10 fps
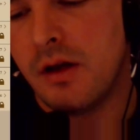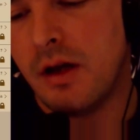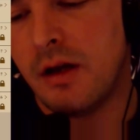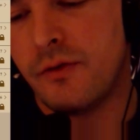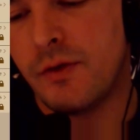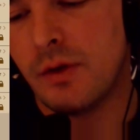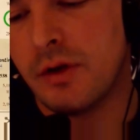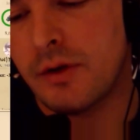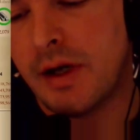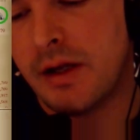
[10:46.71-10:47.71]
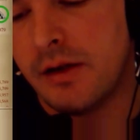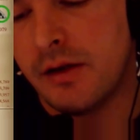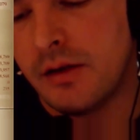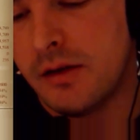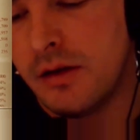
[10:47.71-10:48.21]
And if you look right
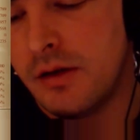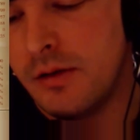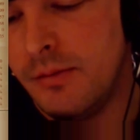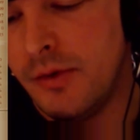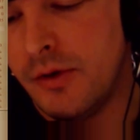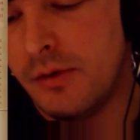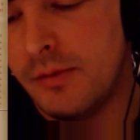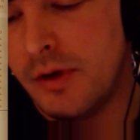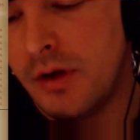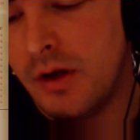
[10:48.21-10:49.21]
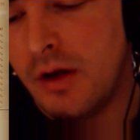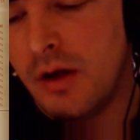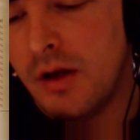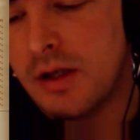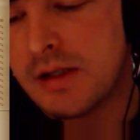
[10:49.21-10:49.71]
here, boom,
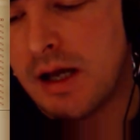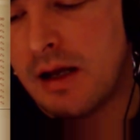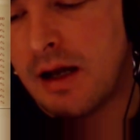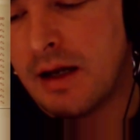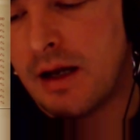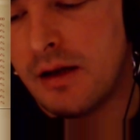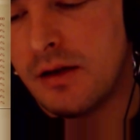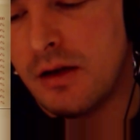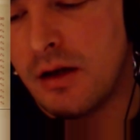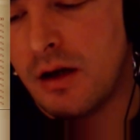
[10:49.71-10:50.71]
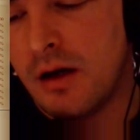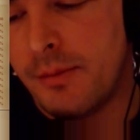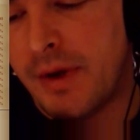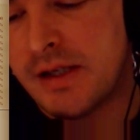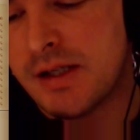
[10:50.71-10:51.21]
I got
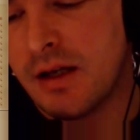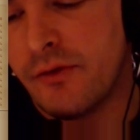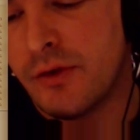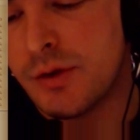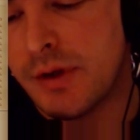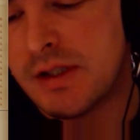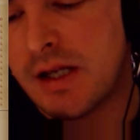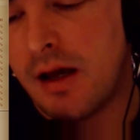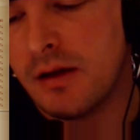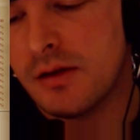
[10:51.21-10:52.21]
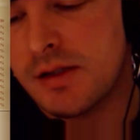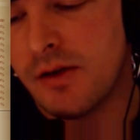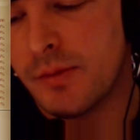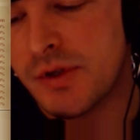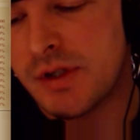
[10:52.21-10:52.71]
basic infantry attack,
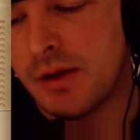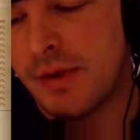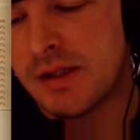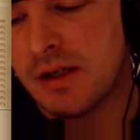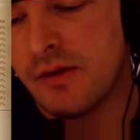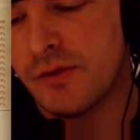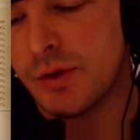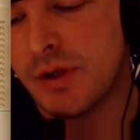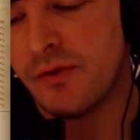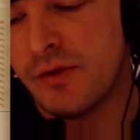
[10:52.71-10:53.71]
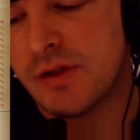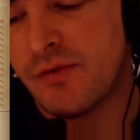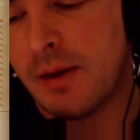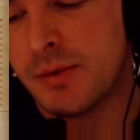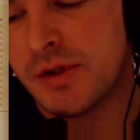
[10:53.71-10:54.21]
7%, basic infantry defense,
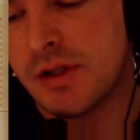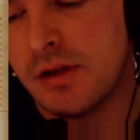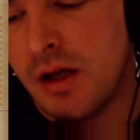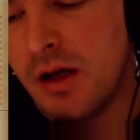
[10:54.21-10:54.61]
5%,